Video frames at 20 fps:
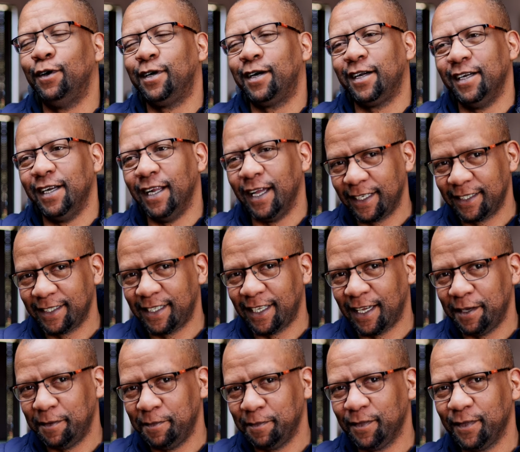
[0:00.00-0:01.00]
for the next
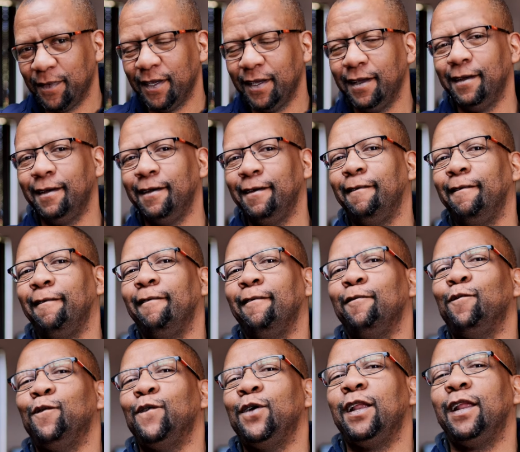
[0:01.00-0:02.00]
time
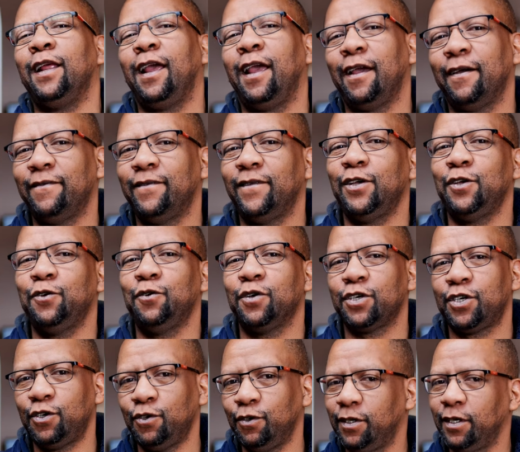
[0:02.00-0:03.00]
whenever you
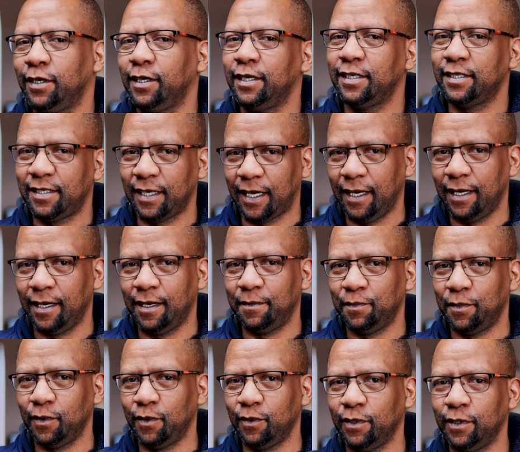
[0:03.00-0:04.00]
are shooting in silent
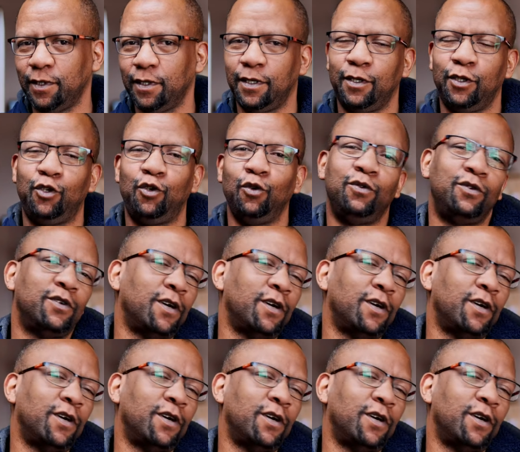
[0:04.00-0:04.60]
mode, do